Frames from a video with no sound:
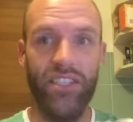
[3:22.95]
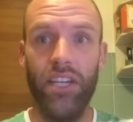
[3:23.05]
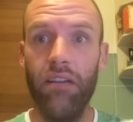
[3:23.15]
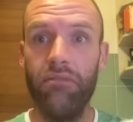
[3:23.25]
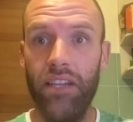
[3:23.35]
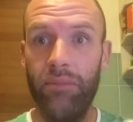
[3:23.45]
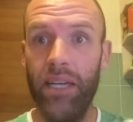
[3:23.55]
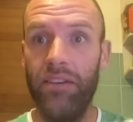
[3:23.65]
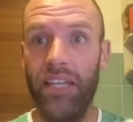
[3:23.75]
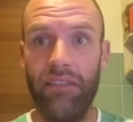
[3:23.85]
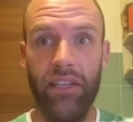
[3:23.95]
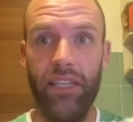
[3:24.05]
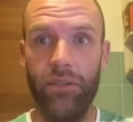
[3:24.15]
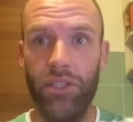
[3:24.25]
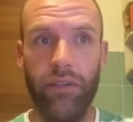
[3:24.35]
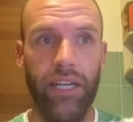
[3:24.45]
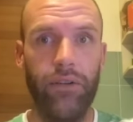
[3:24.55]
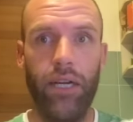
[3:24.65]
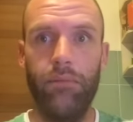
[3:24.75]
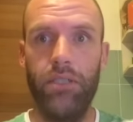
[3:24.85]
so hopefully I'll be able to give you little screen
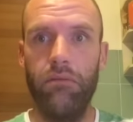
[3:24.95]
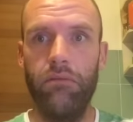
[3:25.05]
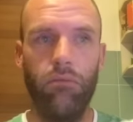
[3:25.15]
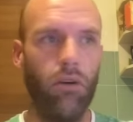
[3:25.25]
grabs of